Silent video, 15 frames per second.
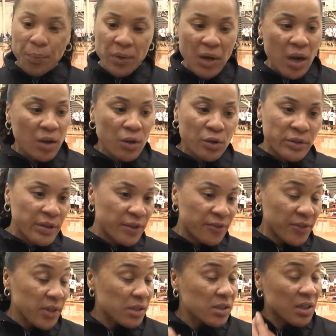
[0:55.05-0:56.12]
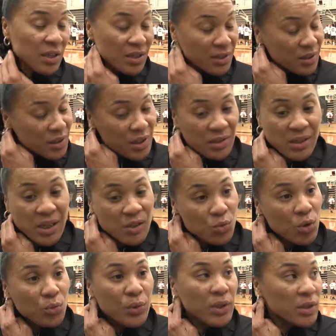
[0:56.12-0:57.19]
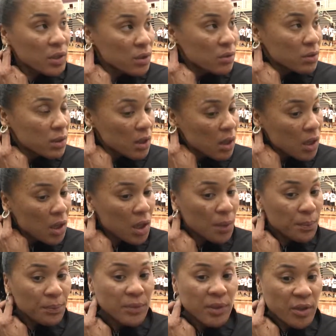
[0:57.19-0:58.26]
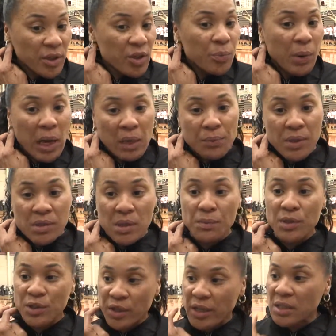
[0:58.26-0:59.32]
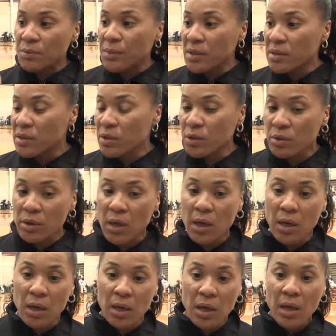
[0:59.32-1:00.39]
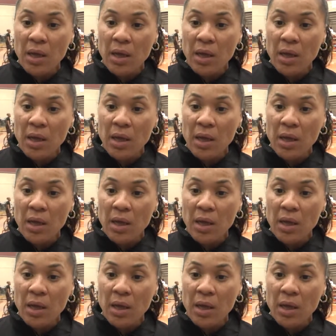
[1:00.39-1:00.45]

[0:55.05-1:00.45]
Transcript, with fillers: put our little defense in, because that's what we do. Um, there'll probably be some adjustments to uh,